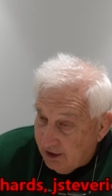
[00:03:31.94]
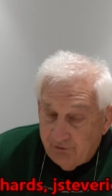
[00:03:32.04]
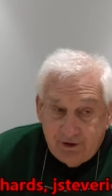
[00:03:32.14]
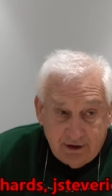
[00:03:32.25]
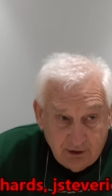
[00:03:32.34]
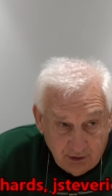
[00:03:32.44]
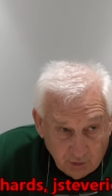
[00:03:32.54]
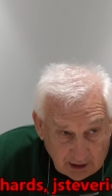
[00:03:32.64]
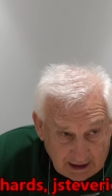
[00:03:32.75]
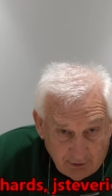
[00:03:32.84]
the,
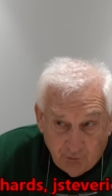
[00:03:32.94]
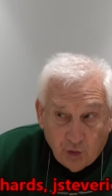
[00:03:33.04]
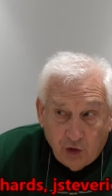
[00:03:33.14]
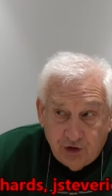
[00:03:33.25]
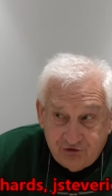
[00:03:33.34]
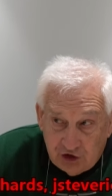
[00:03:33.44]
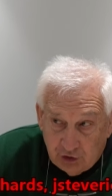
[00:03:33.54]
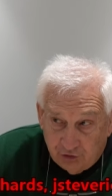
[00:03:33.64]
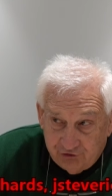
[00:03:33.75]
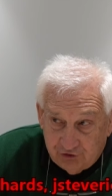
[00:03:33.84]
how the word is
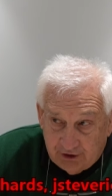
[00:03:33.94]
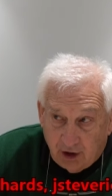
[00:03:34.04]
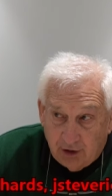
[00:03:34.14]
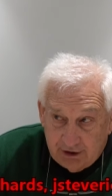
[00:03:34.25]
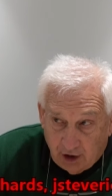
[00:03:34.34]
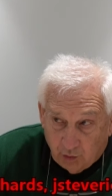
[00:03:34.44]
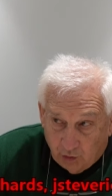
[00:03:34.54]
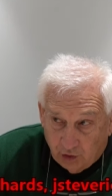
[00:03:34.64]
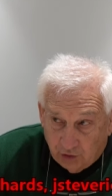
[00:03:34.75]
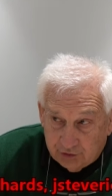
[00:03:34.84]
used in our, in our
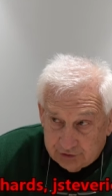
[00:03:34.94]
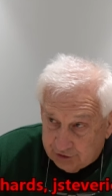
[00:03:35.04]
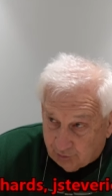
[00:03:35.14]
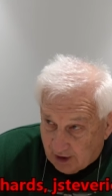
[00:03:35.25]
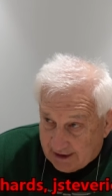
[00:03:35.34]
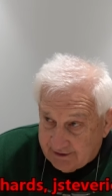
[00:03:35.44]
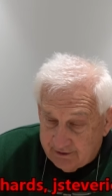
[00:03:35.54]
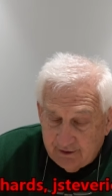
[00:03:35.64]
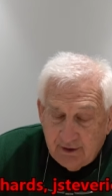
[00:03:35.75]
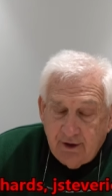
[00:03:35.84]
world. You're right.
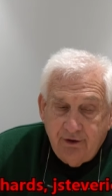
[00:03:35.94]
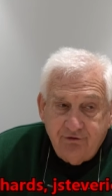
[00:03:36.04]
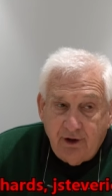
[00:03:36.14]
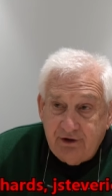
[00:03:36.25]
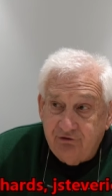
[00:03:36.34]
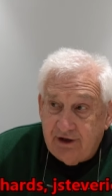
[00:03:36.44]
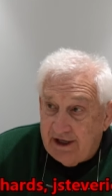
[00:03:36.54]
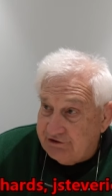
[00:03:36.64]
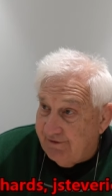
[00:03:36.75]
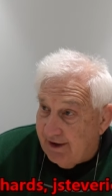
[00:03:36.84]
So I use
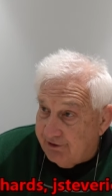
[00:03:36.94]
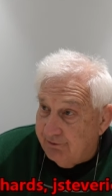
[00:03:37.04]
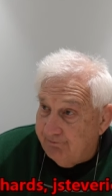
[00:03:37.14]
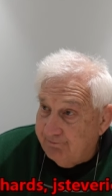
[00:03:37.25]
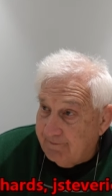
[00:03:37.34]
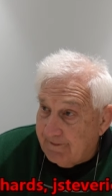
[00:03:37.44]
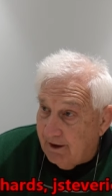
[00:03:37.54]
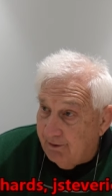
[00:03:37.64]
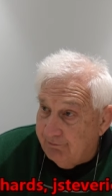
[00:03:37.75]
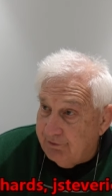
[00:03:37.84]
cash value.
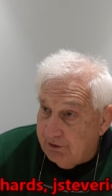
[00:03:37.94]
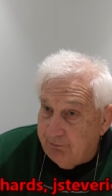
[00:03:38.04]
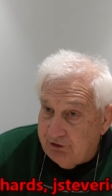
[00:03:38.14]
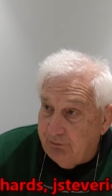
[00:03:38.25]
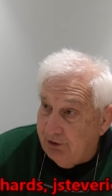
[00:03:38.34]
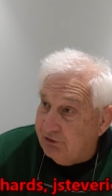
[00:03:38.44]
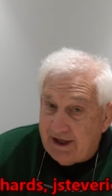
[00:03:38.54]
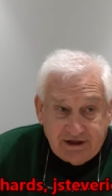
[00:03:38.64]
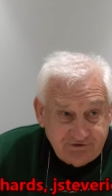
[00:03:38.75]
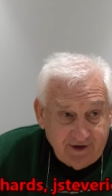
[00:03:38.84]
Um, you, you build
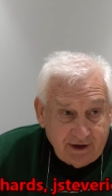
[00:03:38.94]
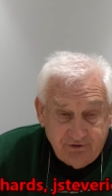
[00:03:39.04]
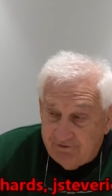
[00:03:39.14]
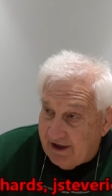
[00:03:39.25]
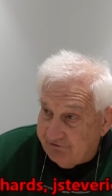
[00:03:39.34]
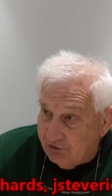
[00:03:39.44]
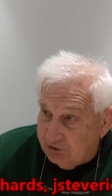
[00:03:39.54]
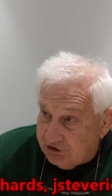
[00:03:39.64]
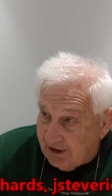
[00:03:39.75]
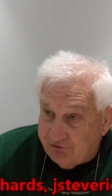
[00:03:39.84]
cash value faster,
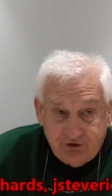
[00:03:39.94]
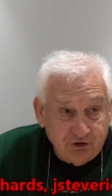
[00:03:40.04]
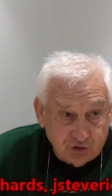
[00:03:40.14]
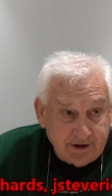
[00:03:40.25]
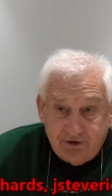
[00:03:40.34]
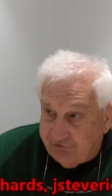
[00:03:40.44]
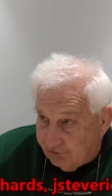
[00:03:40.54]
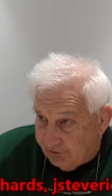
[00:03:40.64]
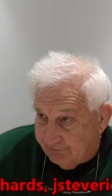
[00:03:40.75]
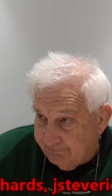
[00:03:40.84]
which allows you to trade it sooner.
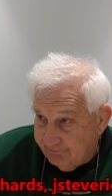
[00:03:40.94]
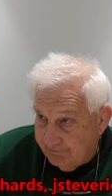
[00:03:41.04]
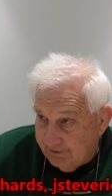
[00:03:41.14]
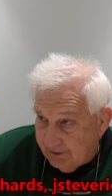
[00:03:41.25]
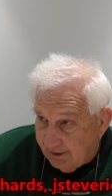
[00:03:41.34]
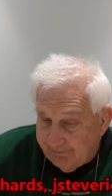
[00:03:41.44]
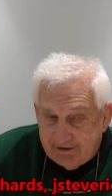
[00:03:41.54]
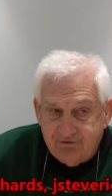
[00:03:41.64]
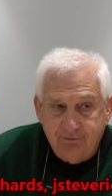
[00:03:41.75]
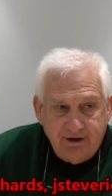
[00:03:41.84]
Um,
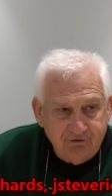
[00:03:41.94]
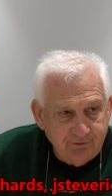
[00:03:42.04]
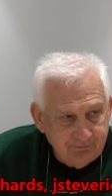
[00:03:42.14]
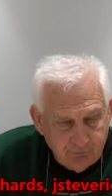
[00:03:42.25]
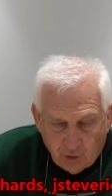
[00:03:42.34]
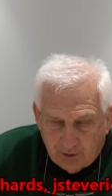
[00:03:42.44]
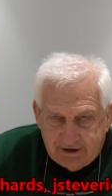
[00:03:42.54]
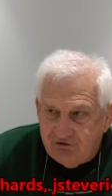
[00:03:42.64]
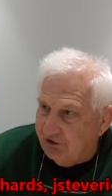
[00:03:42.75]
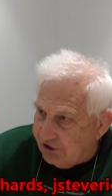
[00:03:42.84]
that's, that's more
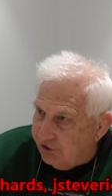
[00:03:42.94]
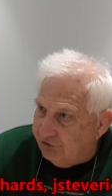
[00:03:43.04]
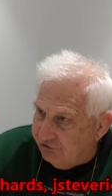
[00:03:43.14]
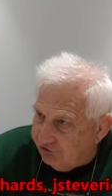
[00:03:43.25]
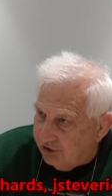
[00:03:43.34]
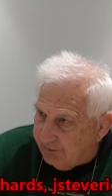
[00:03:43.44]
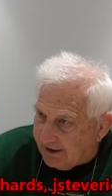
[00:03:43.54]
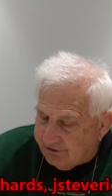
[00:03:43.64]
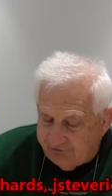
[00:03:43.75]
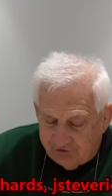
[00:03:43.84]
easily understood by
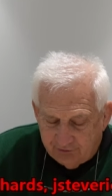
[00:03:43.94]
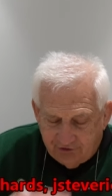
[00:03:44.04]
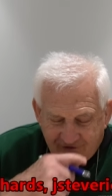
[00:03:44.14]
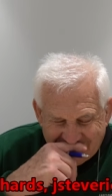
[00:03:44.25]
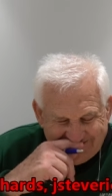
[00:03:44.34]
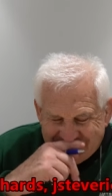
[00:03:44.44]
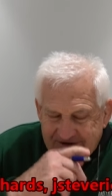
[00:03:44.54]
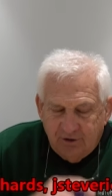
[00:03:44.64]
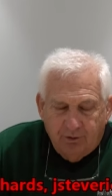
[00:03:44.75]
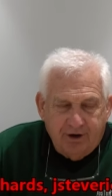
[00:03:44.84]
consumers.
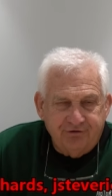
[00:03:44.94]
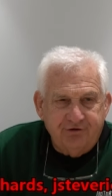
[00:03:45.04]
What else